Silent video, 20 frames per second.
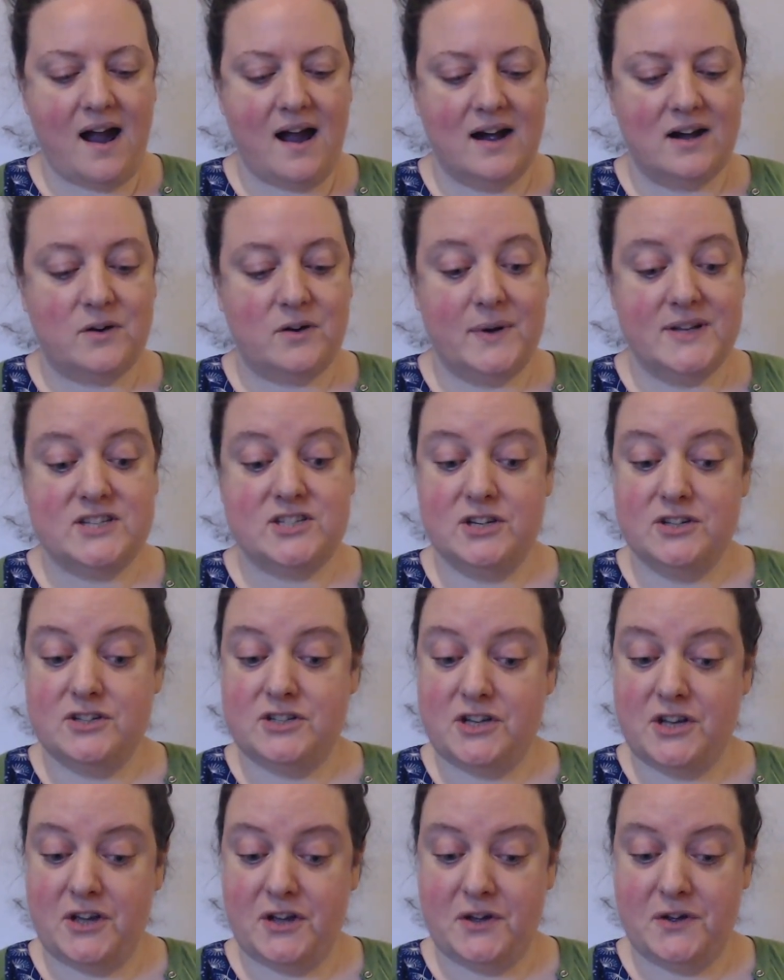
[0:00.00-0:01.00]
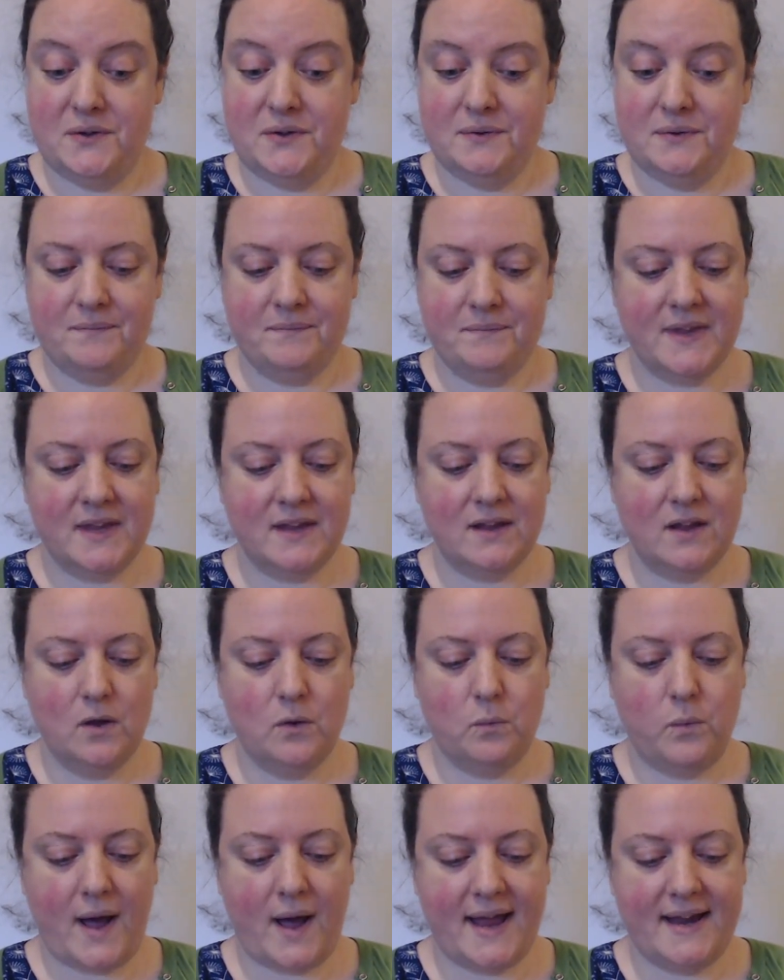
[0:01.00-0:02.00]
Question two,
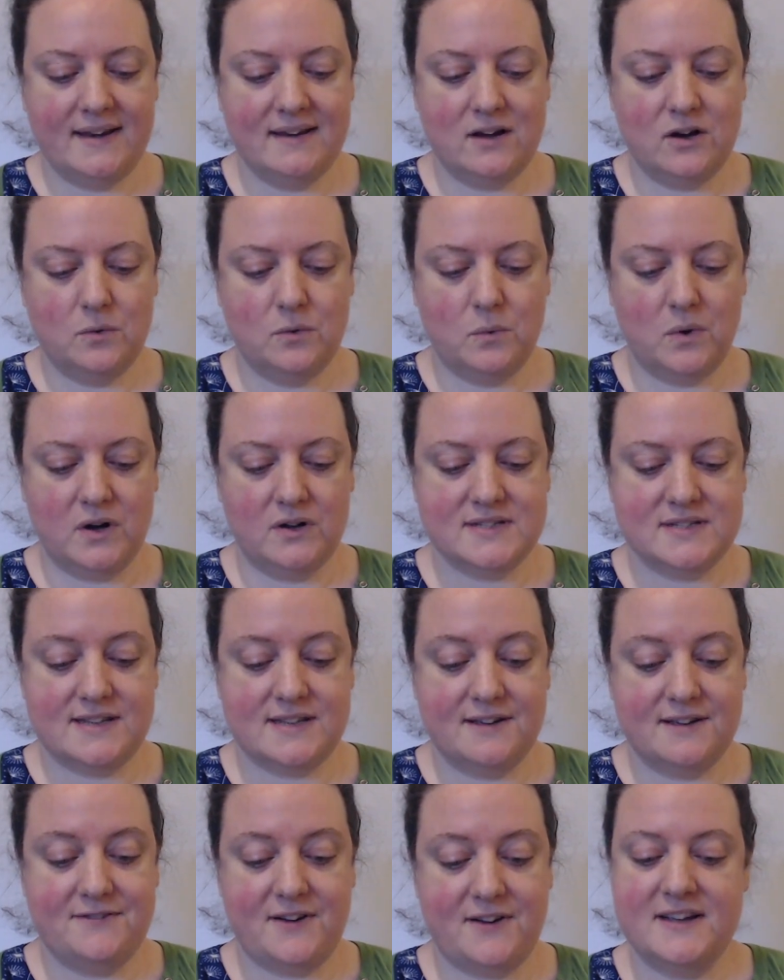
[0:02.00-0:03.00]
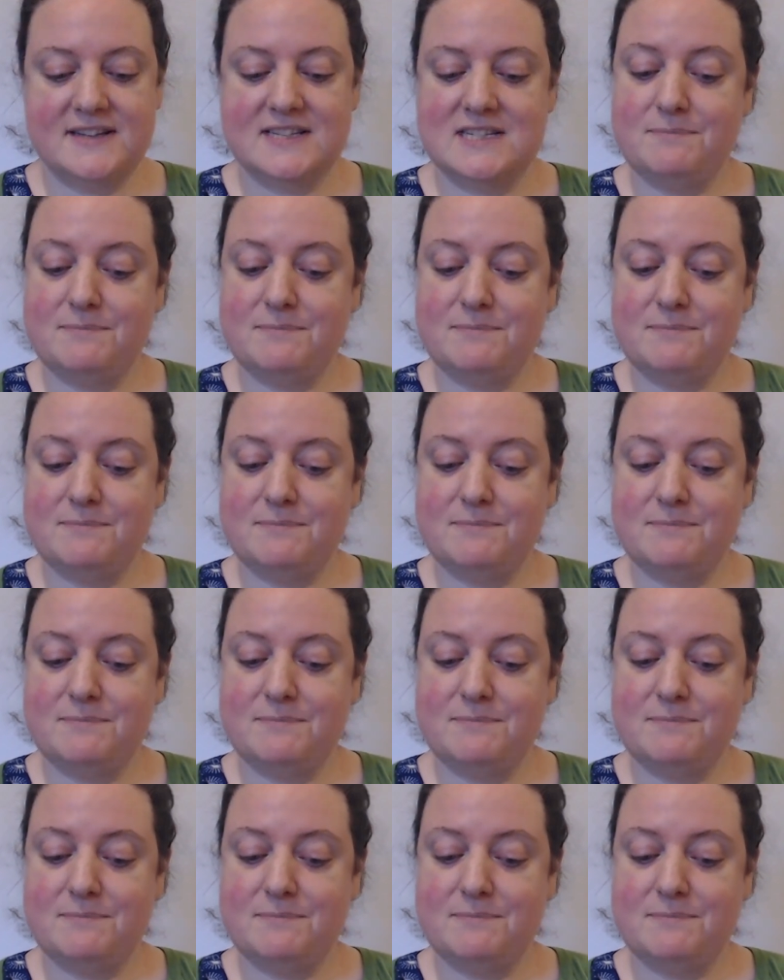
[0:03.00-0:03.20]
when was the first